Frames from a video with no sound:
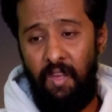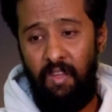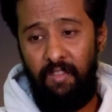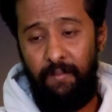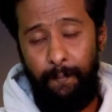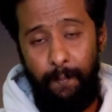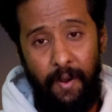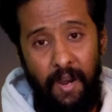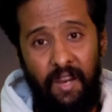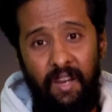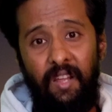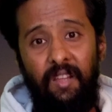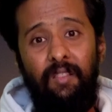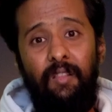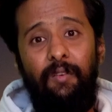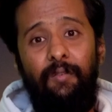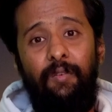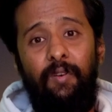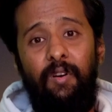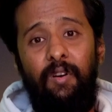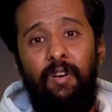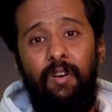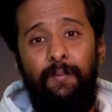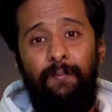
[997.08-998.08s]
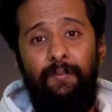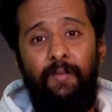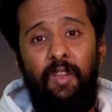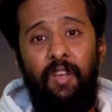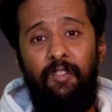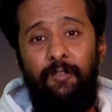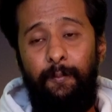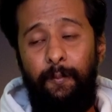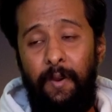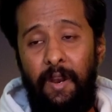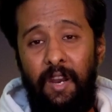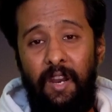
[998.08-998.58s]
spreading the word
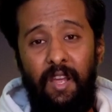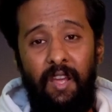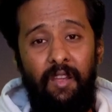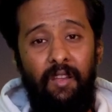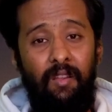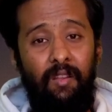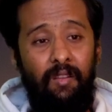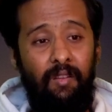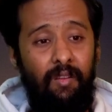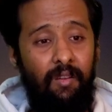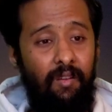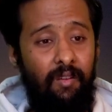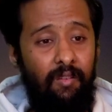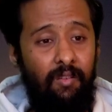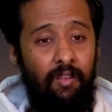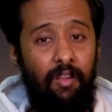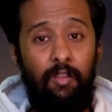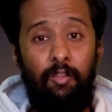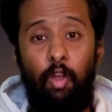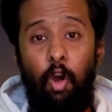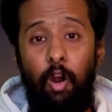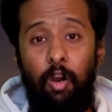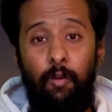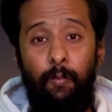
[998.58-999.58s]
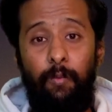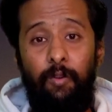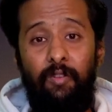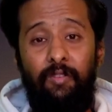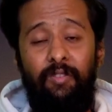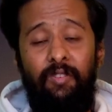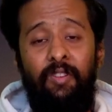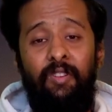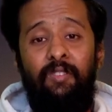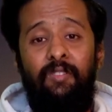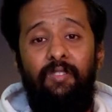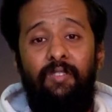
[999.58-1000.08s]
spreading the thought
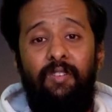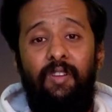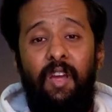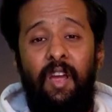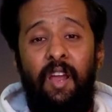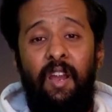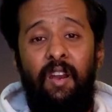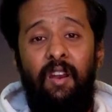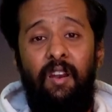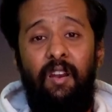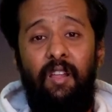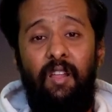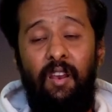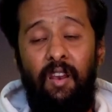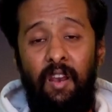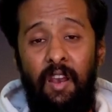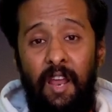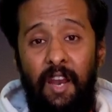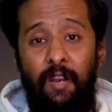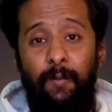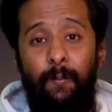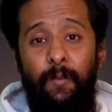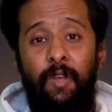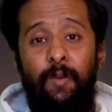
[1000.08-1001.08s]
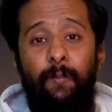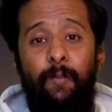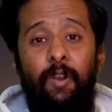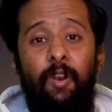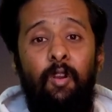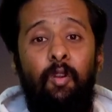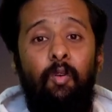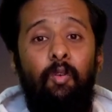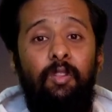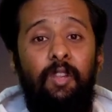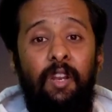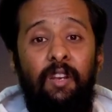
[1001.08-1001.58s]
process and let people
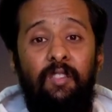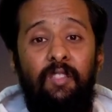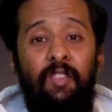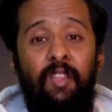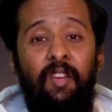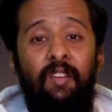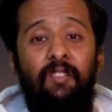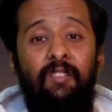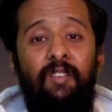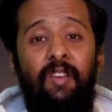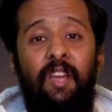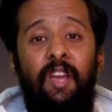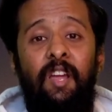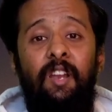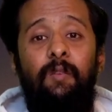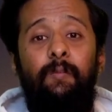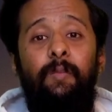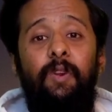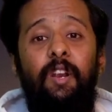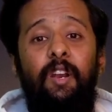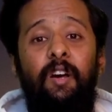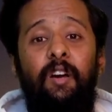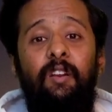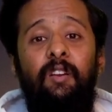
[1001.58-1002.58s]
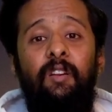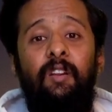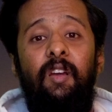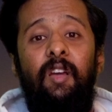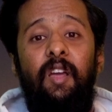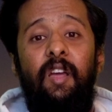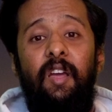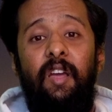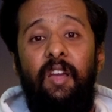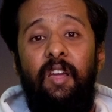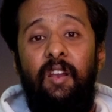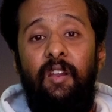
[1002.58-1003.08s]
know that things can be done
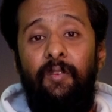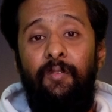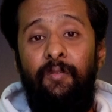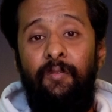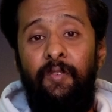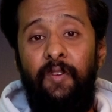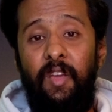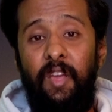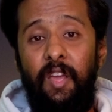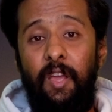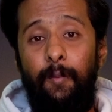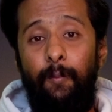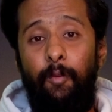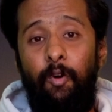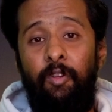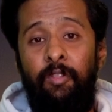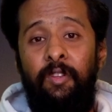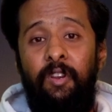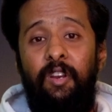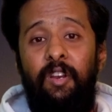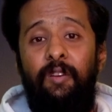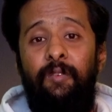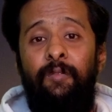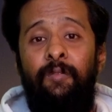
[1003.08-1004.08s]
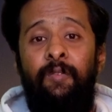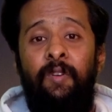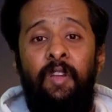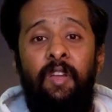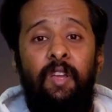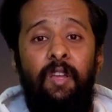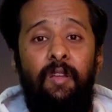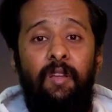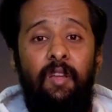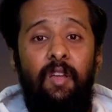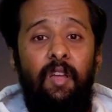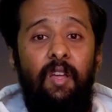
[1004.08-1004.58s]
in a way positive
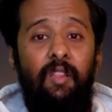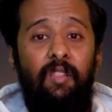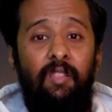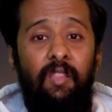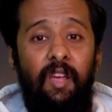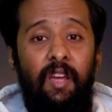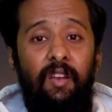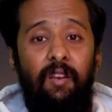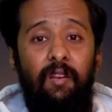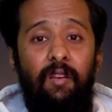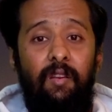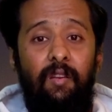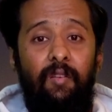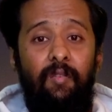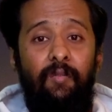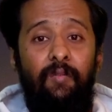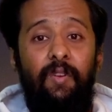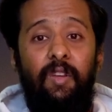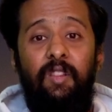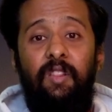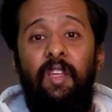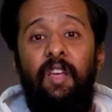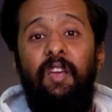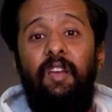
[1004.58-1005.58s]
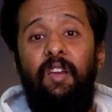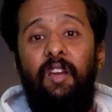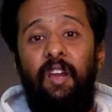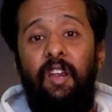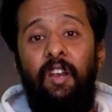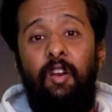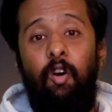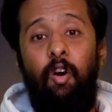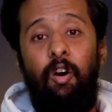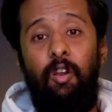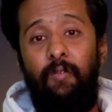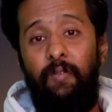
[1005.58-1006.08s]
way then we think
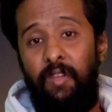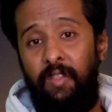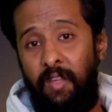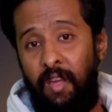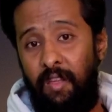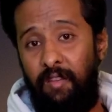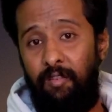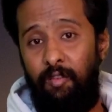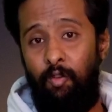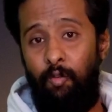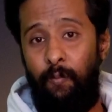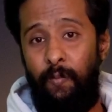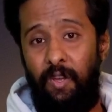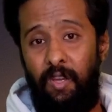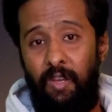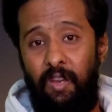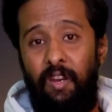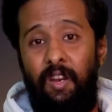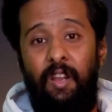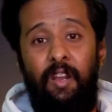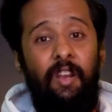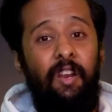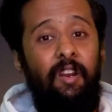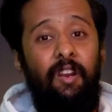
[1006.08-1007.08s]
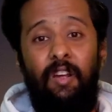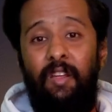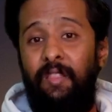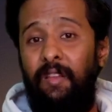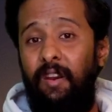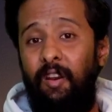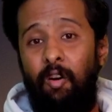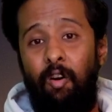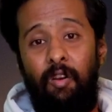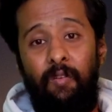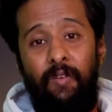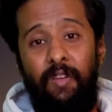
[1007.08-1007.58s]
it always has to be it, it
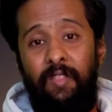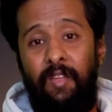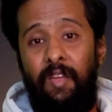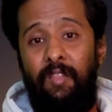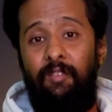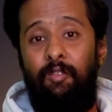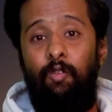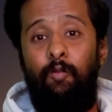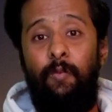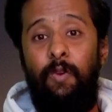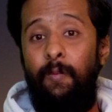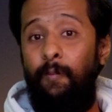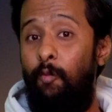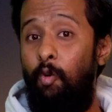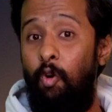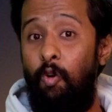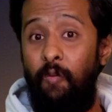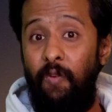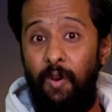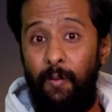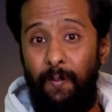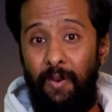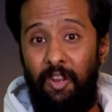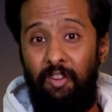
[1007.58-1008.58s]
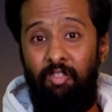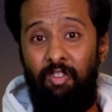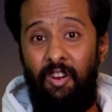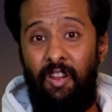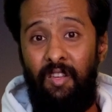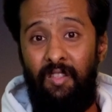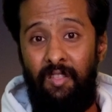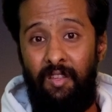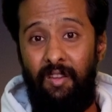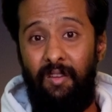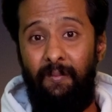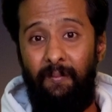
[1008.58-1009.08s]
doesn't always has to be over
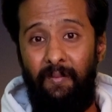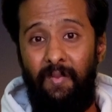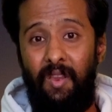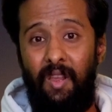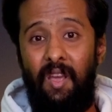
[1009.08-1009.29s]
pressurizing